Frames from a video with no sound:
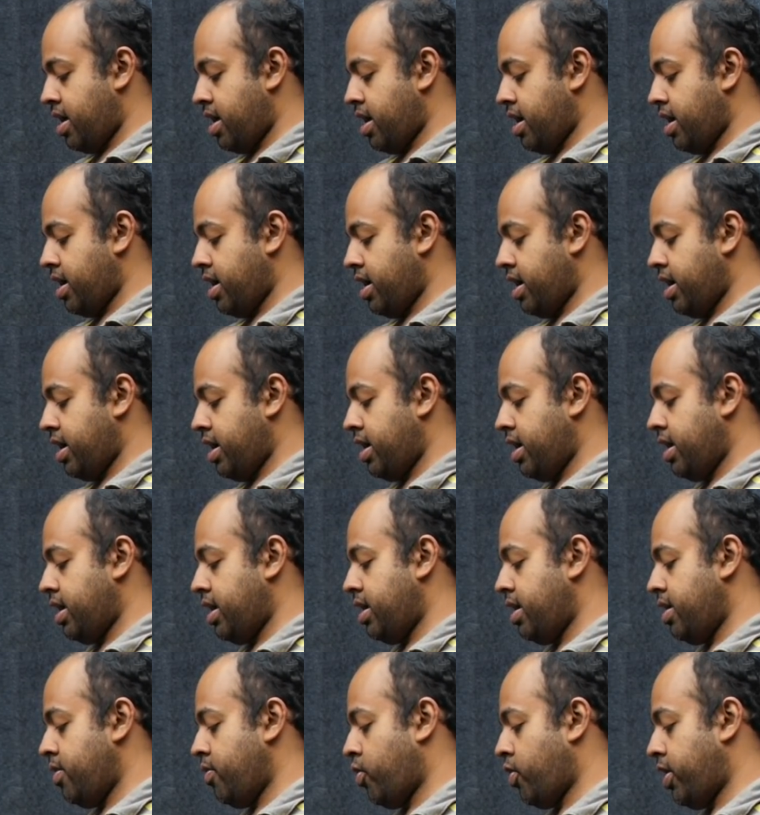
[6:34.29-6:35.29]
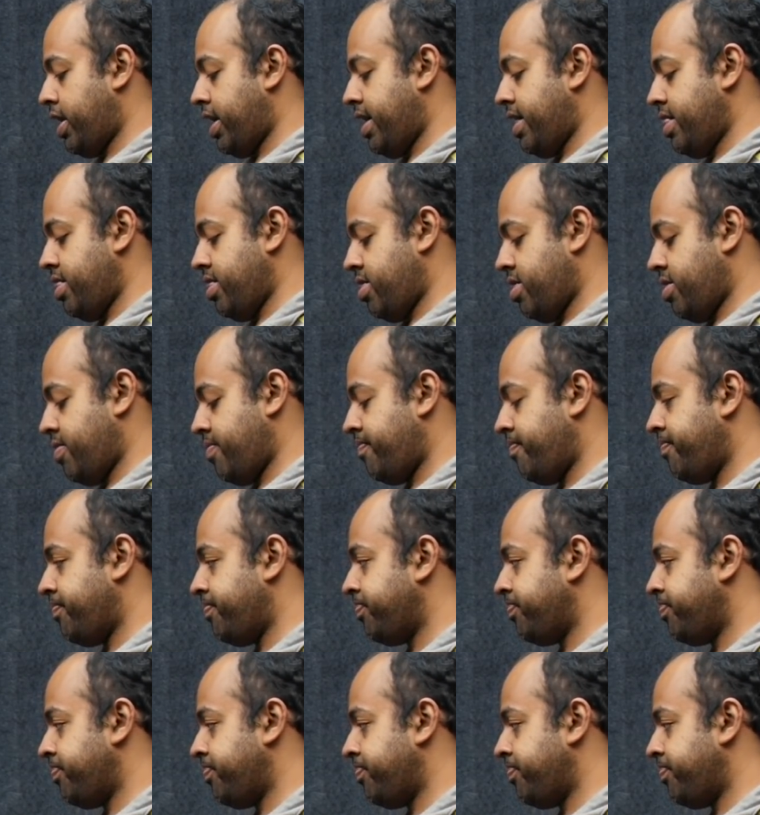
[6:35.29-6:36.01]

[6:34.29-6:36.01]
And what else?